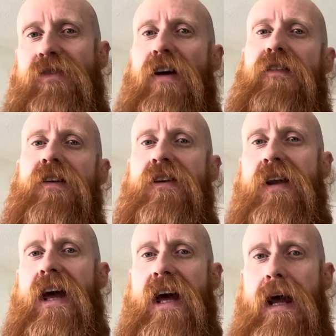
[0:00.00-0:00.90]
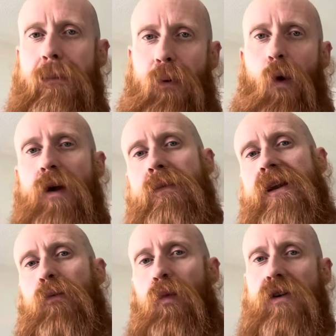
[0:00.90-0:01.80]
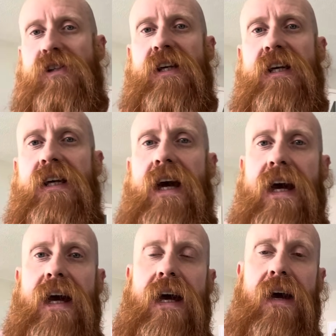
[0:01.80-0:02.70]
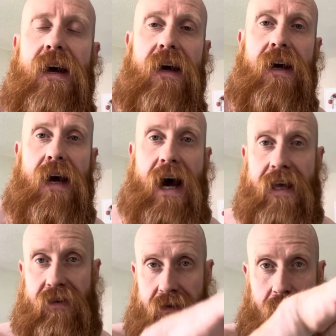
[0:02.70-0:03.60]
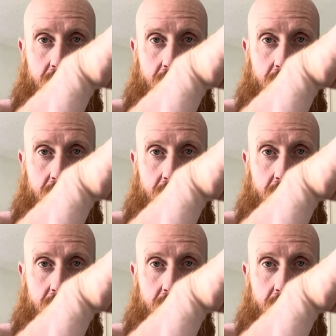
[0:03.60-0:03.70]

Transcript: different employment once he had